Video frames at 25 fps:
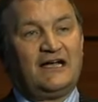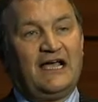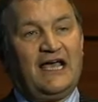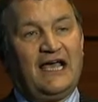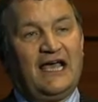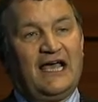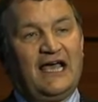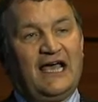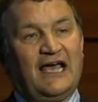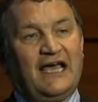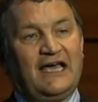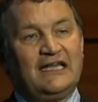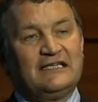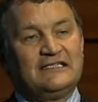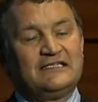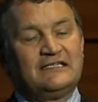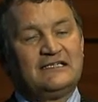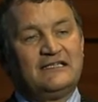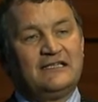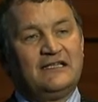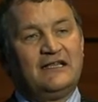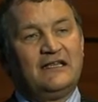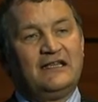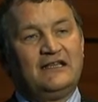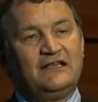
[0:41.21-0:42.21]
and
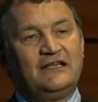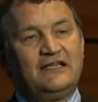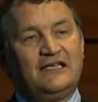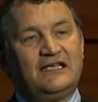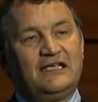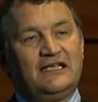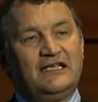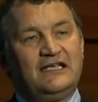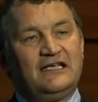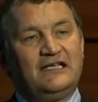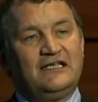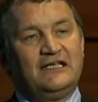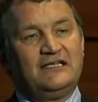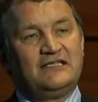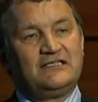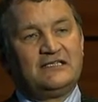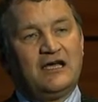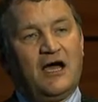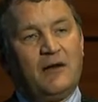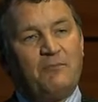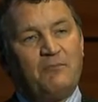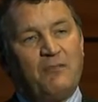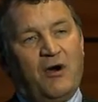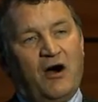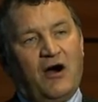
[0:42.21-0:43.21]
the
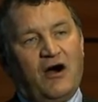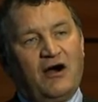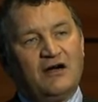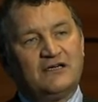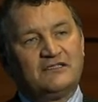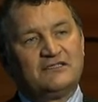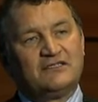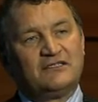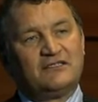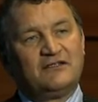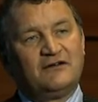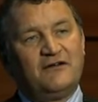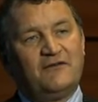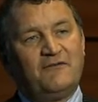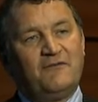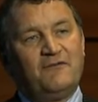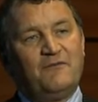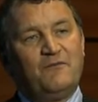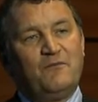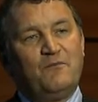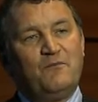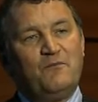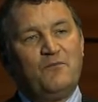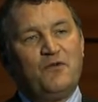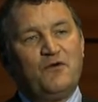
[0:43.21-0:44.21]
top part
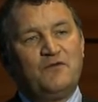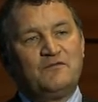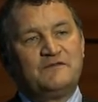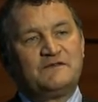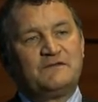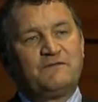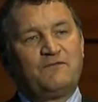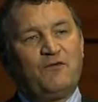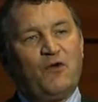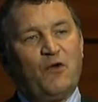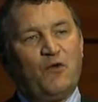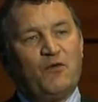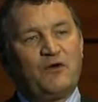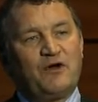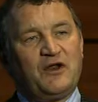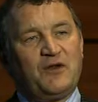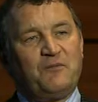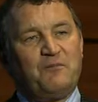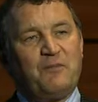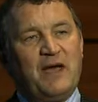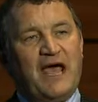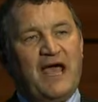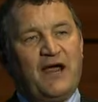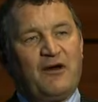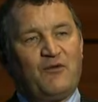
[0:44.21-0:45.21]
moves forward
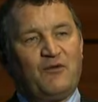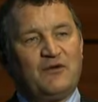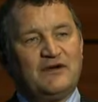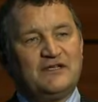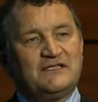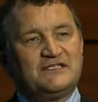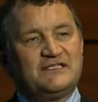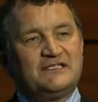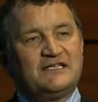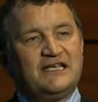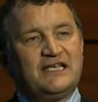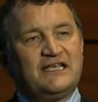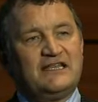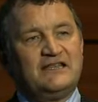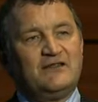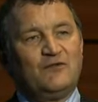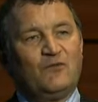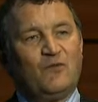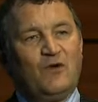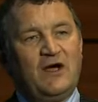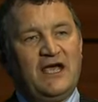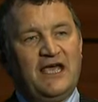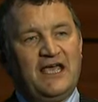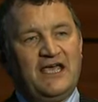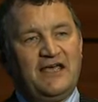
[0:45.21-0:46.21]
and backwards in the
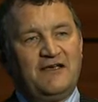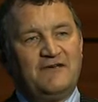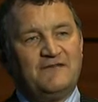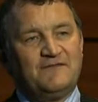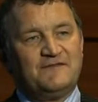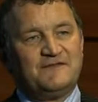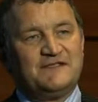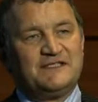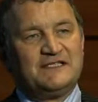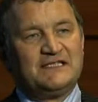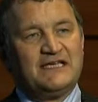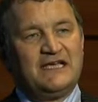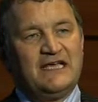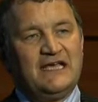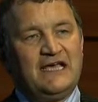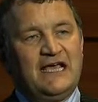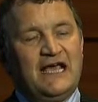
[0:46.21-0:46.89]
waves.